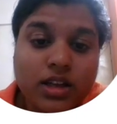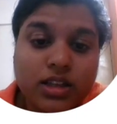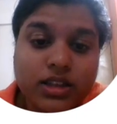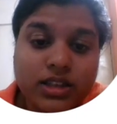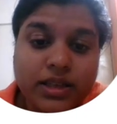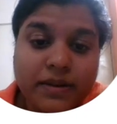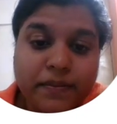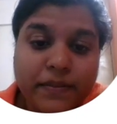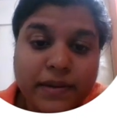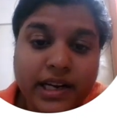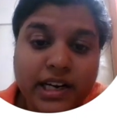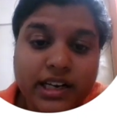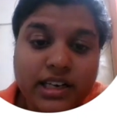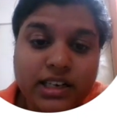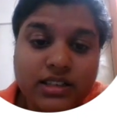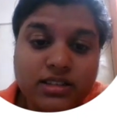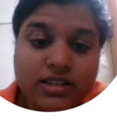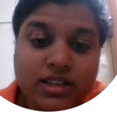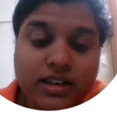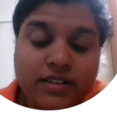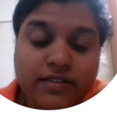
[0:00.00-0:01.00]
The main
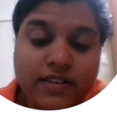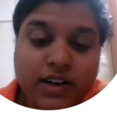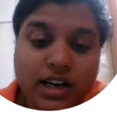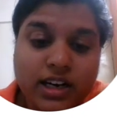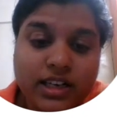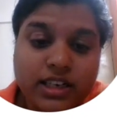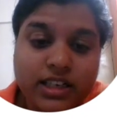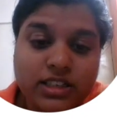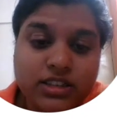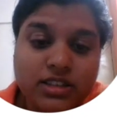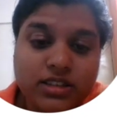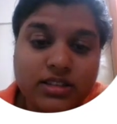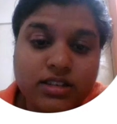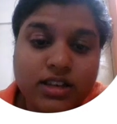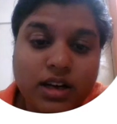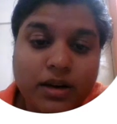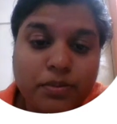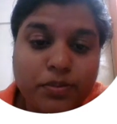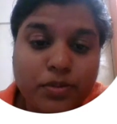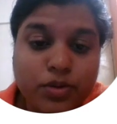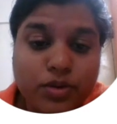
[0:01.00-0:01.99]
disadvantages
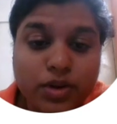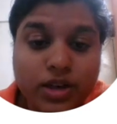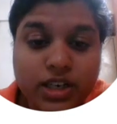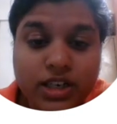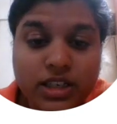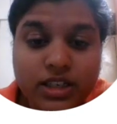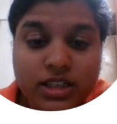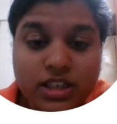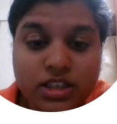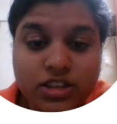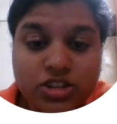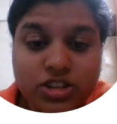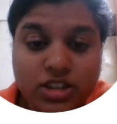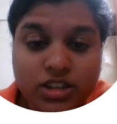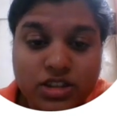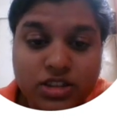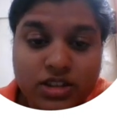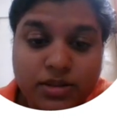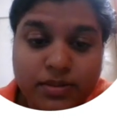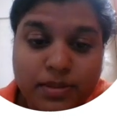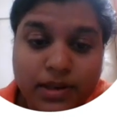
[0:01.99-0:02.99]
are poor
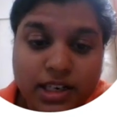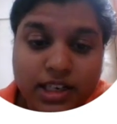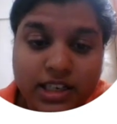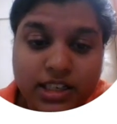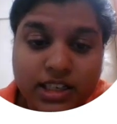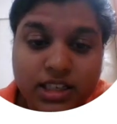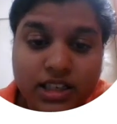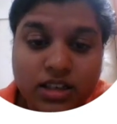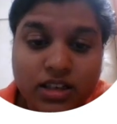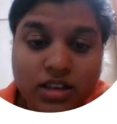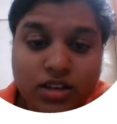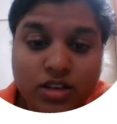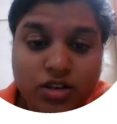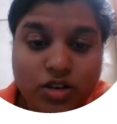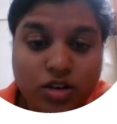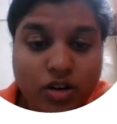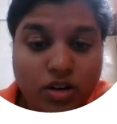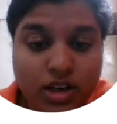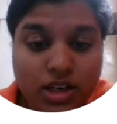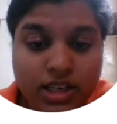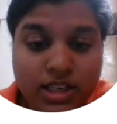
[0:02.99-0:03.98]
interchangeability,
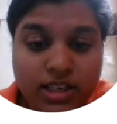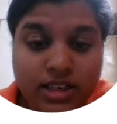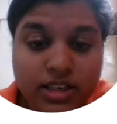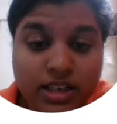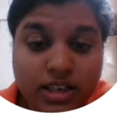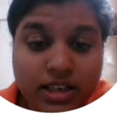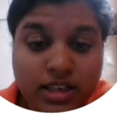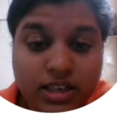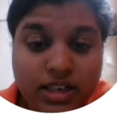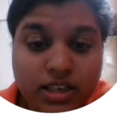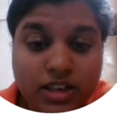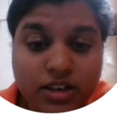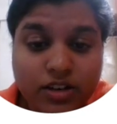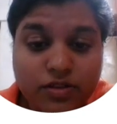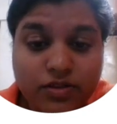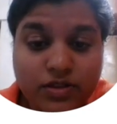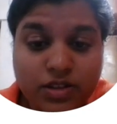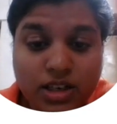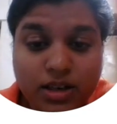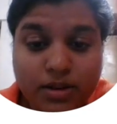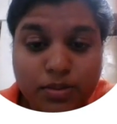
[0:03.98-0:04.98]
non-linearity
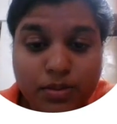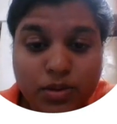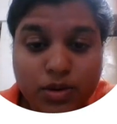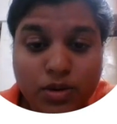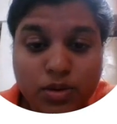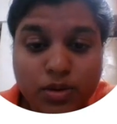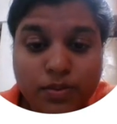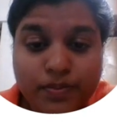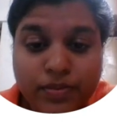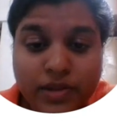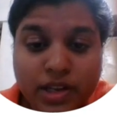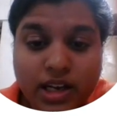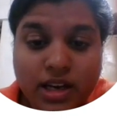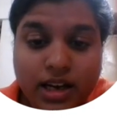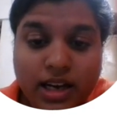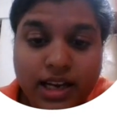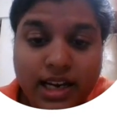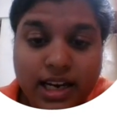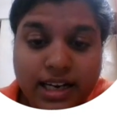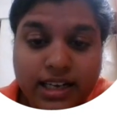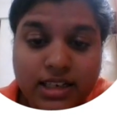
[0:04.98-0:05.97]
of
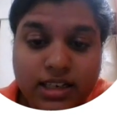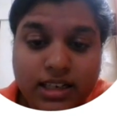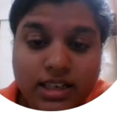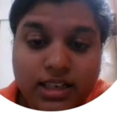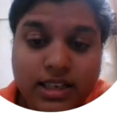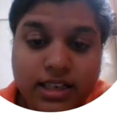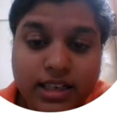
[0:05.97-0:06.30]
thermoelectric